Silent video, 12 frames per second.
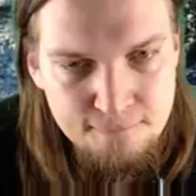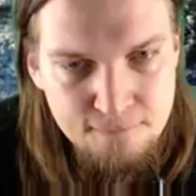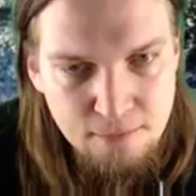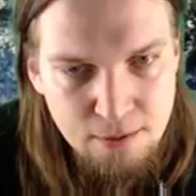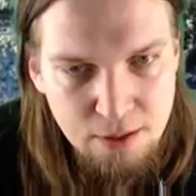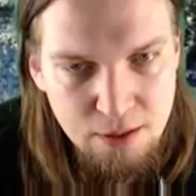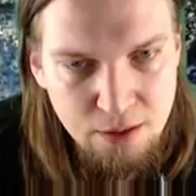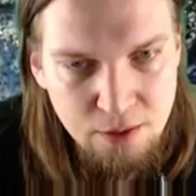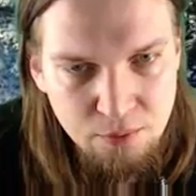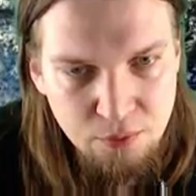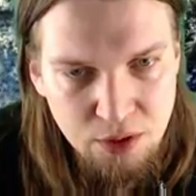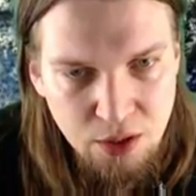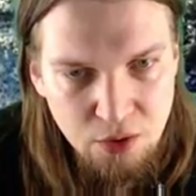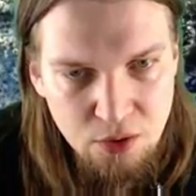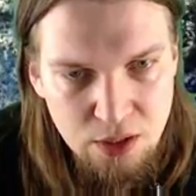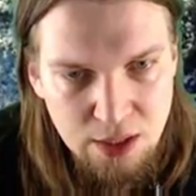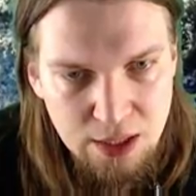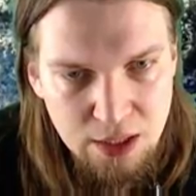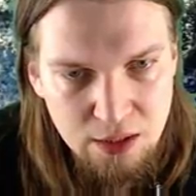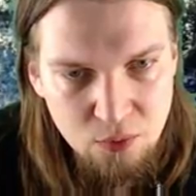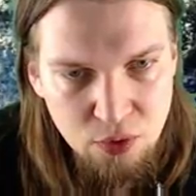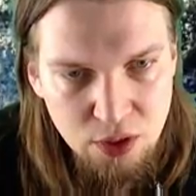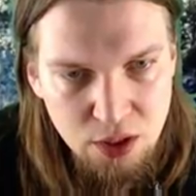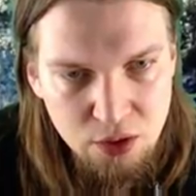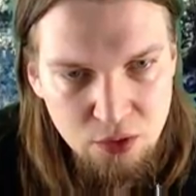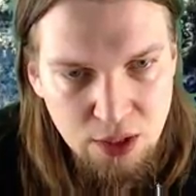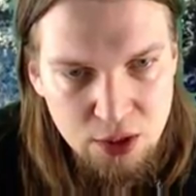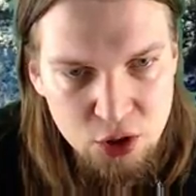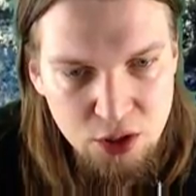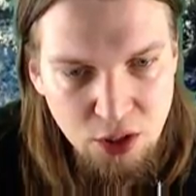Um, currently, we could actually